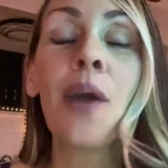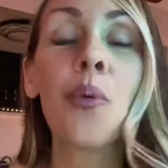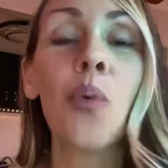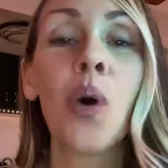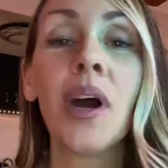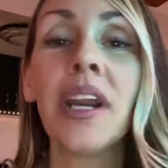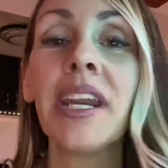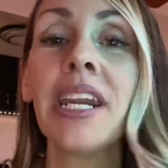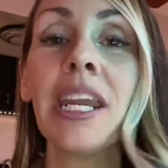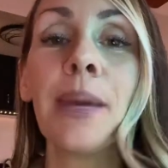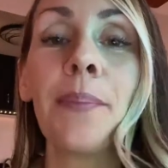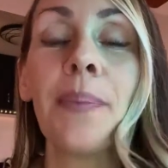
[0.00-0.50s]
I
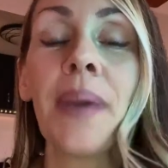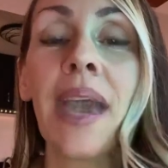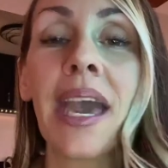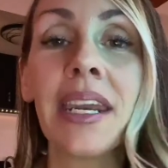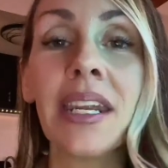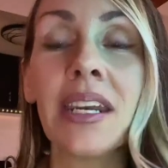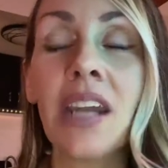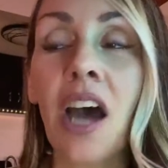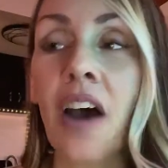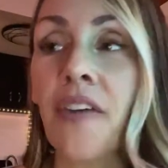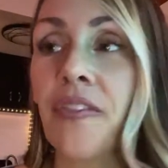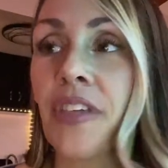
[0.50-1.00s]
wanted it
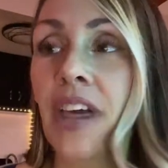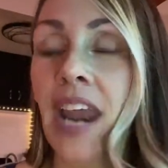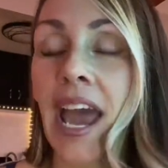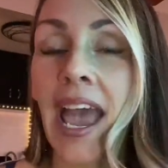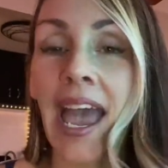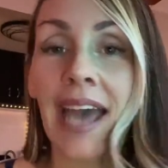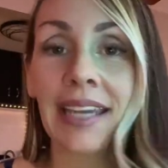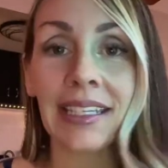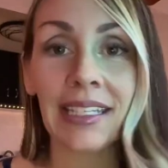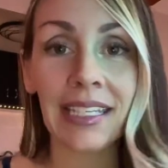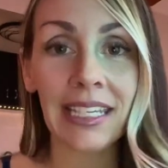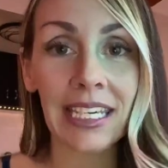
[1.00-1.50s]
bad enough that
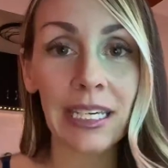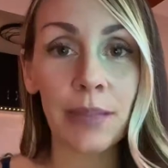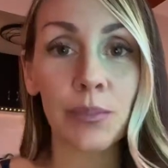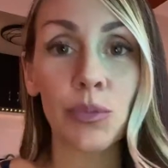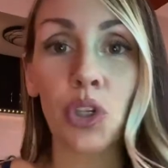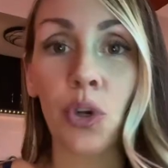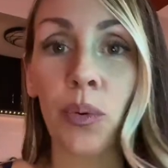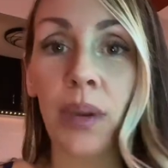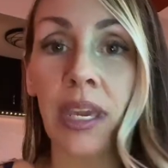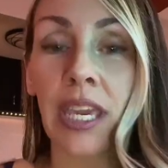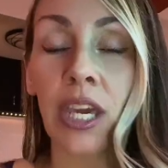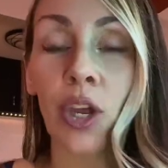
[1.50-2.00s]
I had to
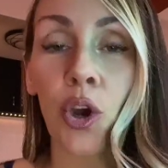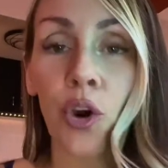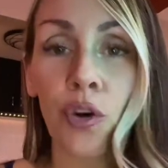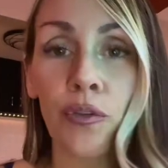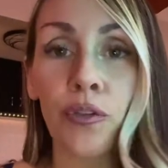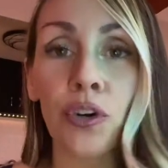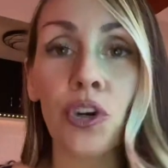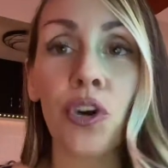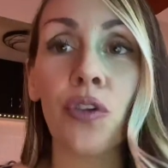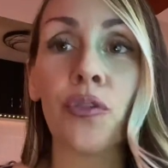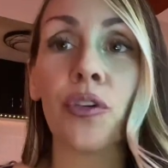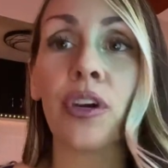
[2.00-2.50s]
keep doing it
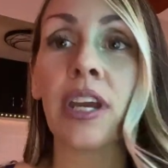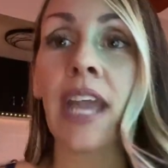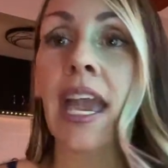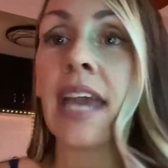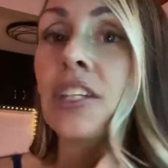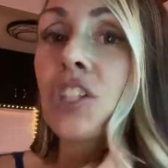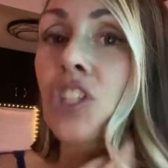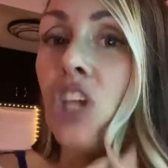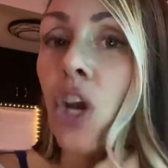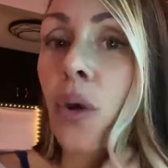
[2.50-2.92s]
over and over again,